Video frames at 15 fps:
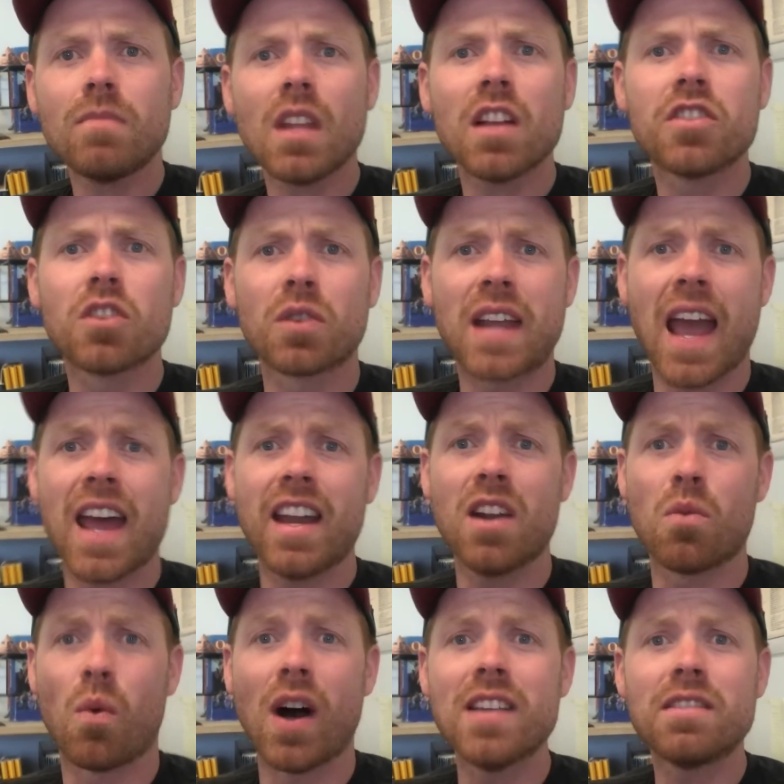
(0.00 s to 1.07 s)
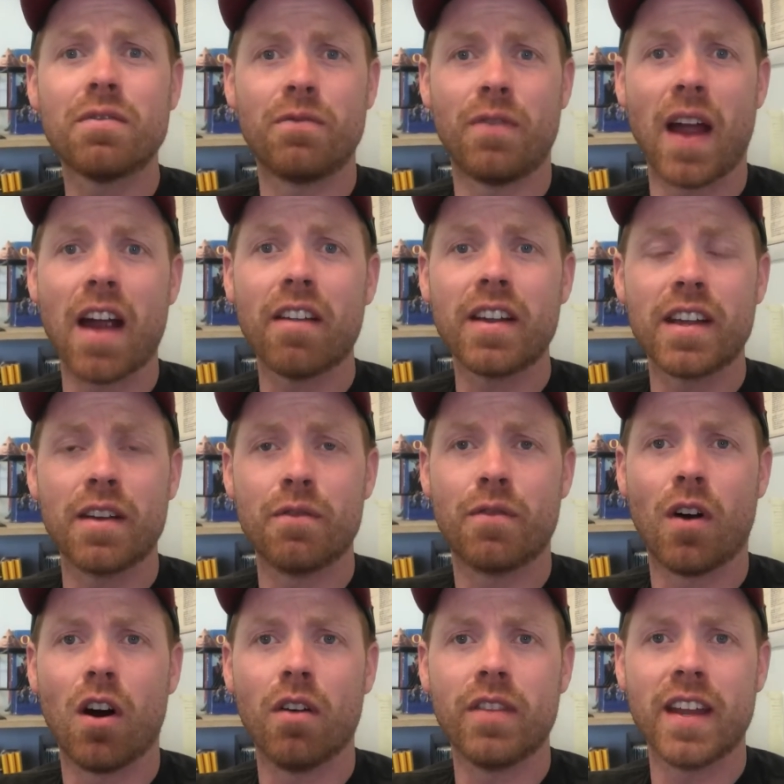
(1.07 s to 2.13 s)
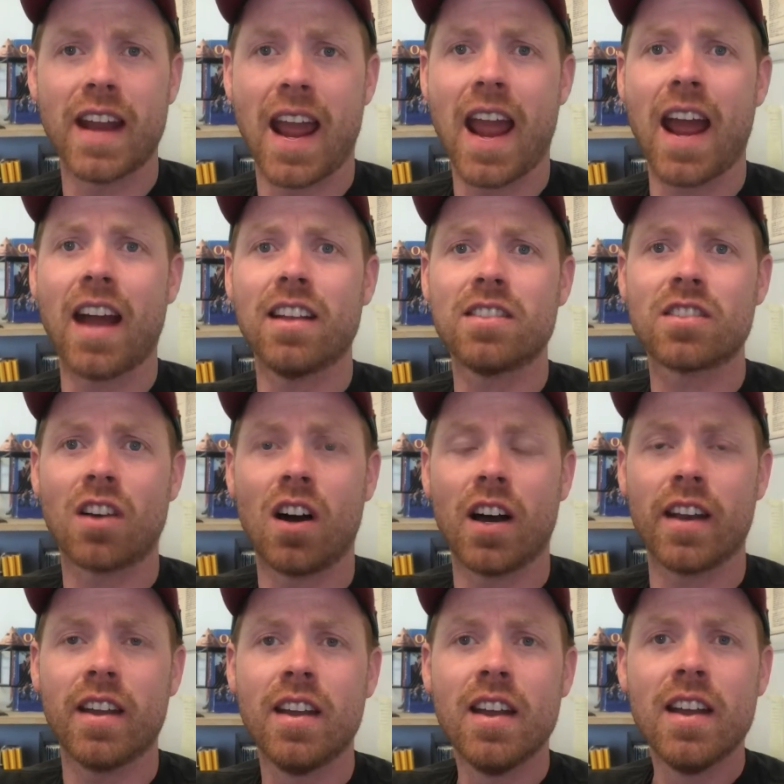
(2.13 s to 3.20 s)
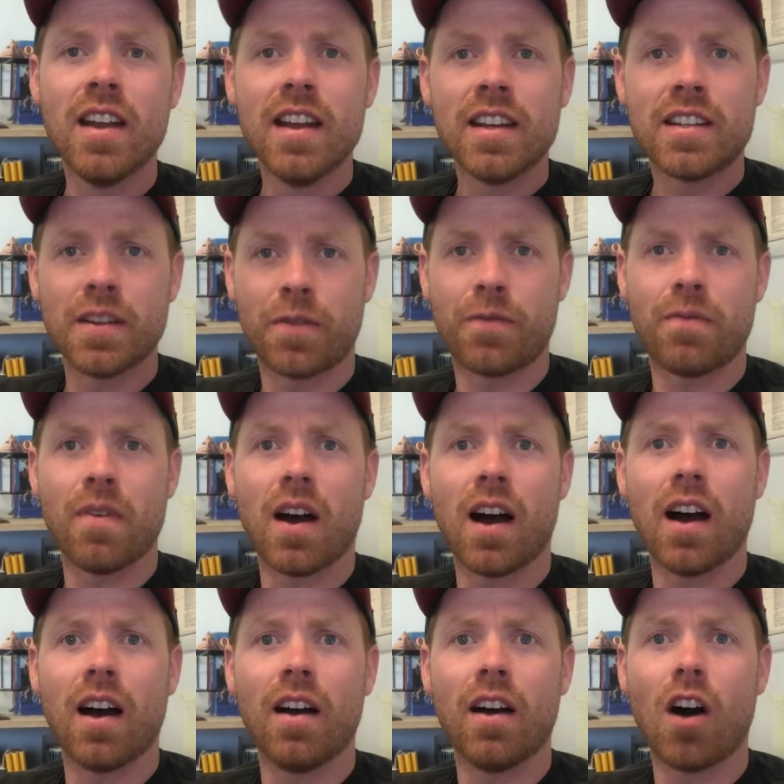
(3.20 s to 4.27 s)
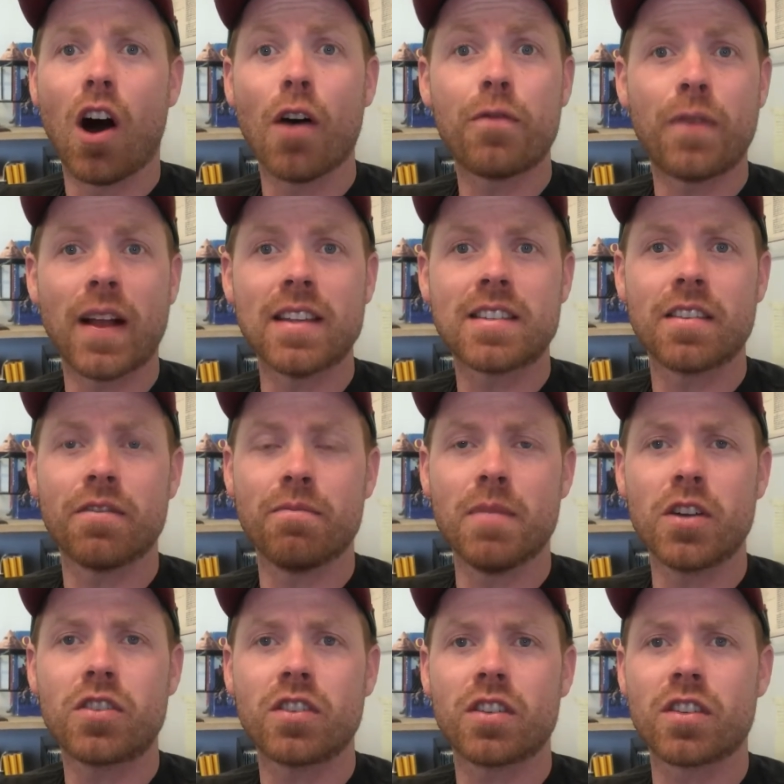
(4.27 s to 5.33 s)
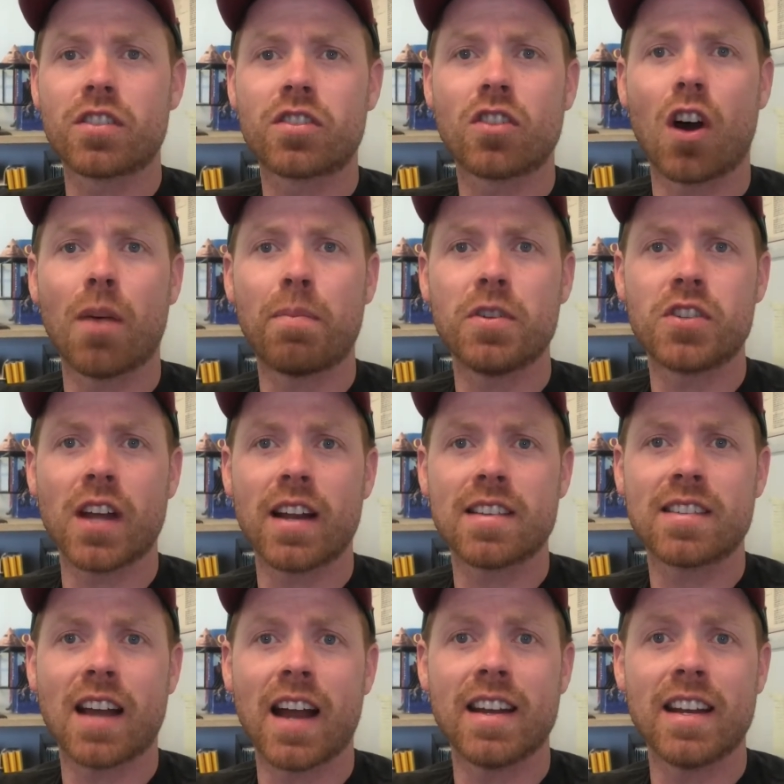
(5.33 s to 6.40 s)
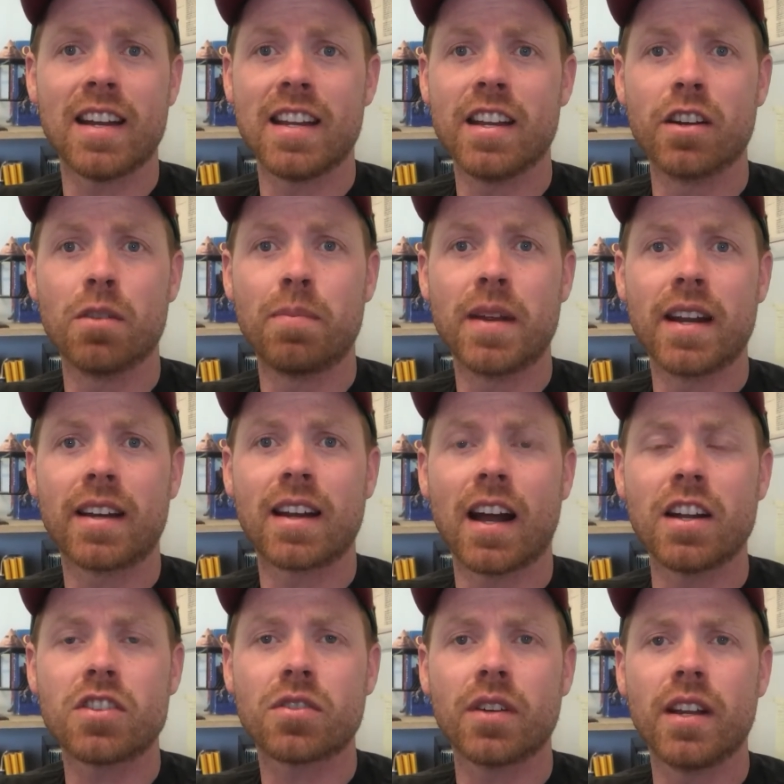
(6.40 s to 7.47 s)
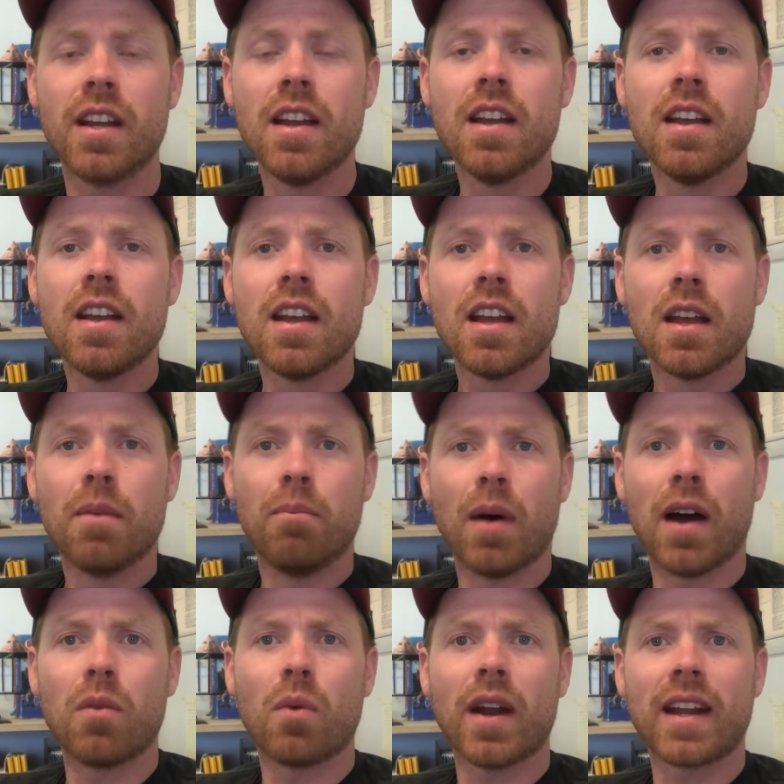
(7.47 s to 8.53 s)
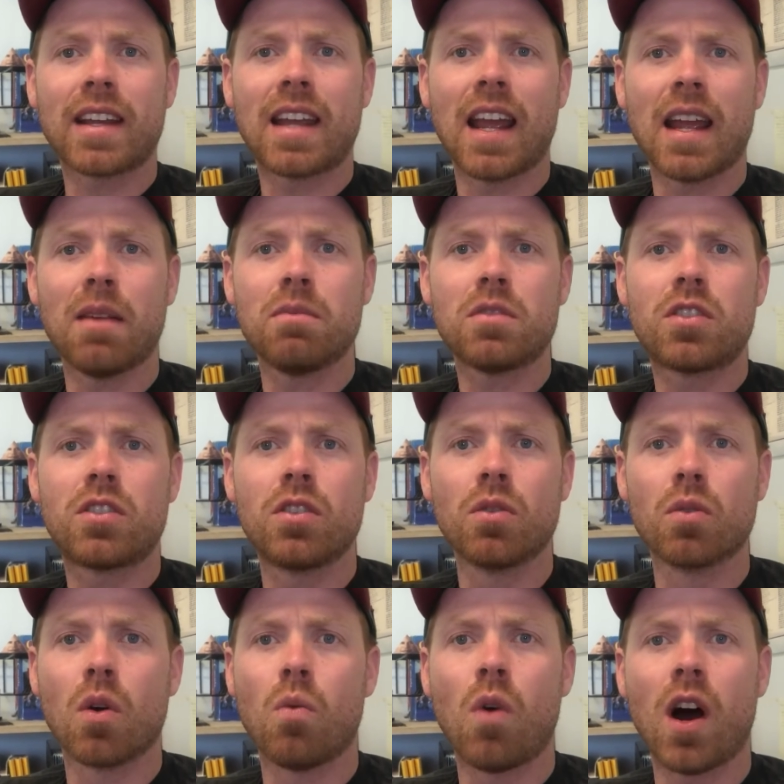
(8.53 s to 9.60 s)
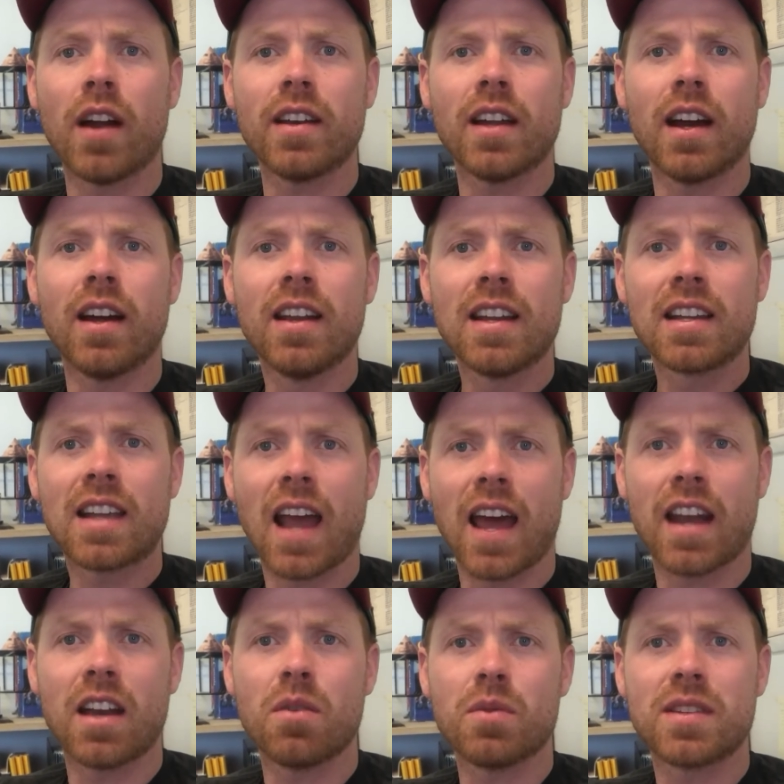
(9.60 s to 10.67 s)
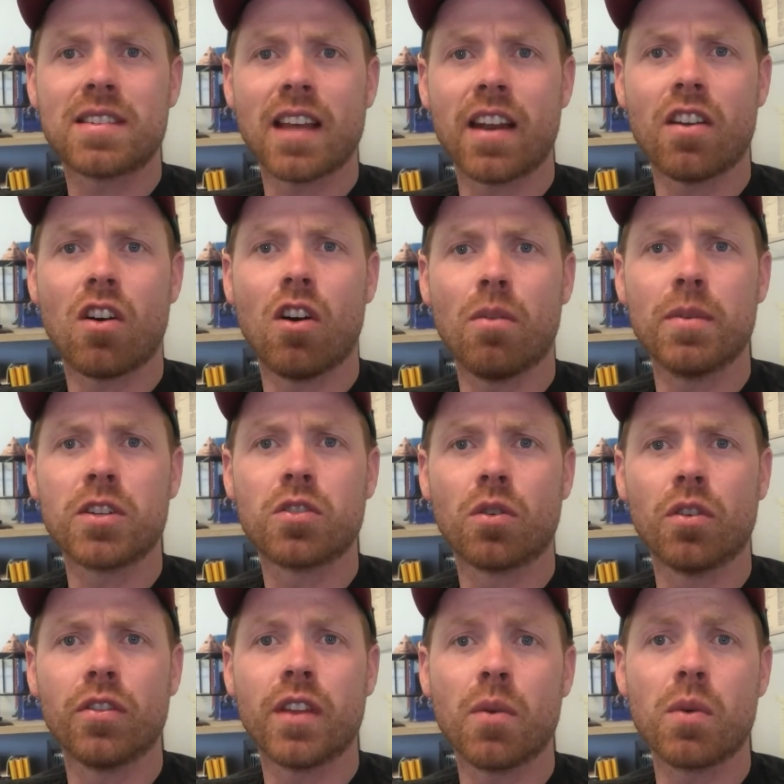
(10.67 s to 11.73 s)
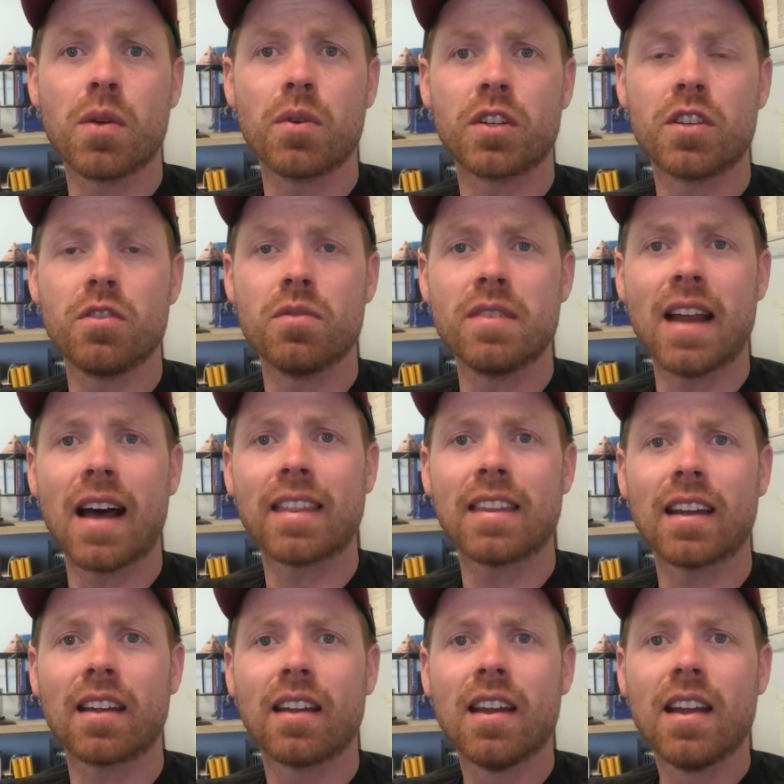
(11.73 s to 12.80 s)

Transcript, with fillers: So Canada was very involved in a hands-on uh, offensive mission to stop a genocide in a European country. But when it came to Rwanda, Canada was sent home and told that we were to do nothing.